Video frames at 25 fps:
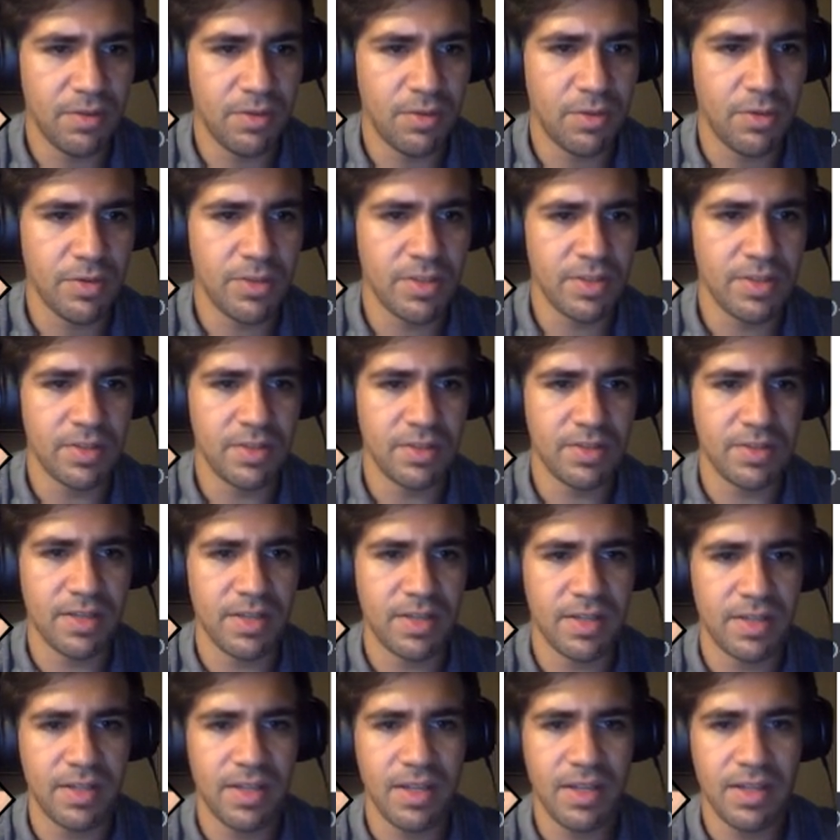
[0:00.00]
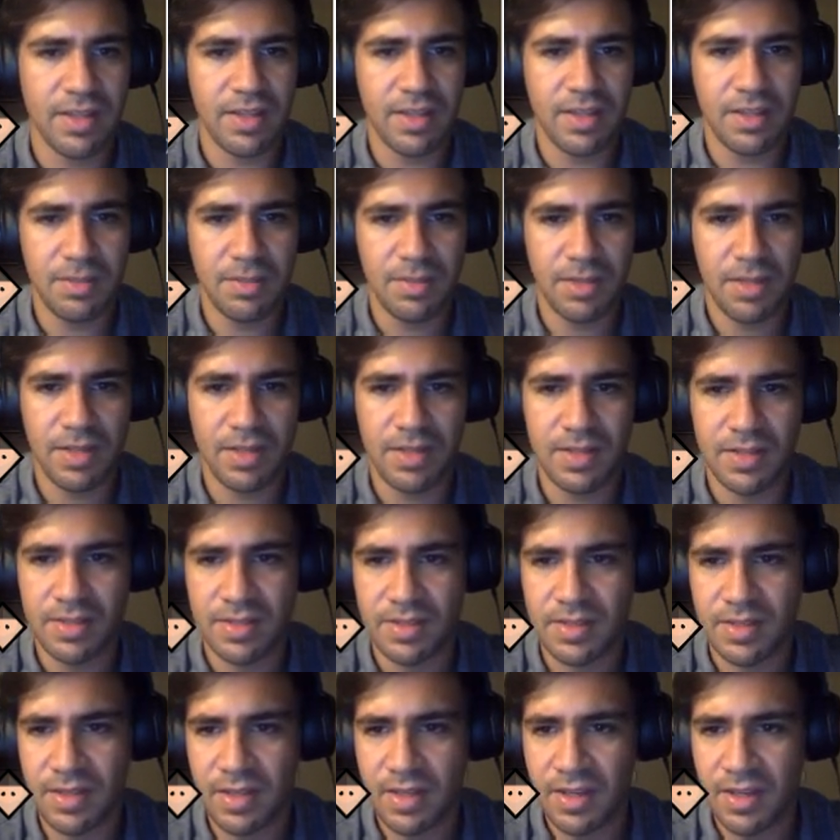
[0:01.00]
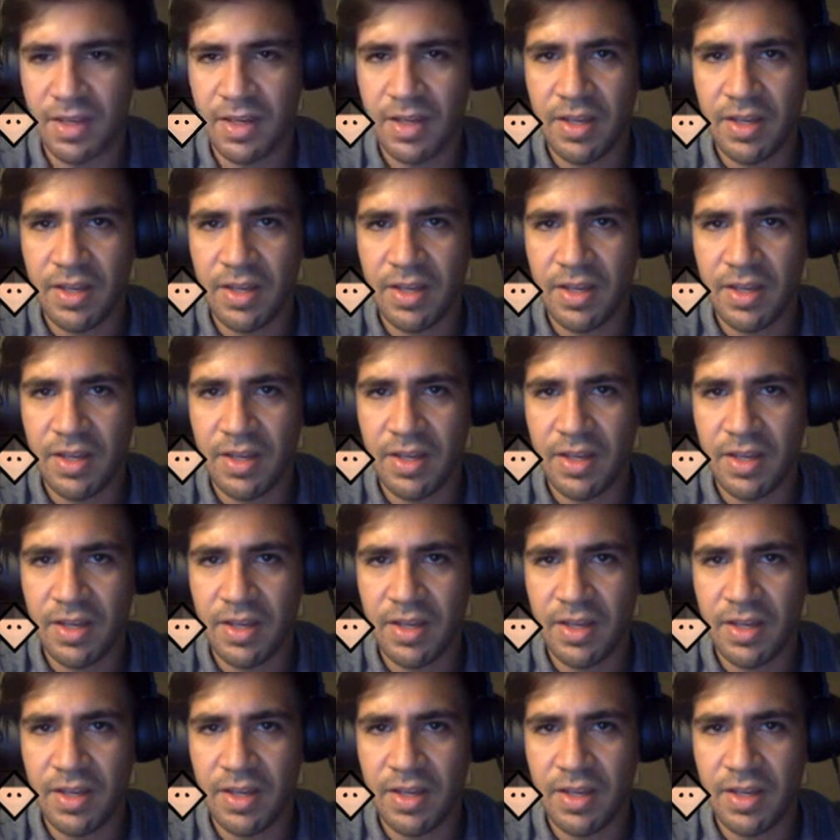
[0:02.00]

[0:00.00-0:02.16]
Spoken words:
Of course, it looks like nothing because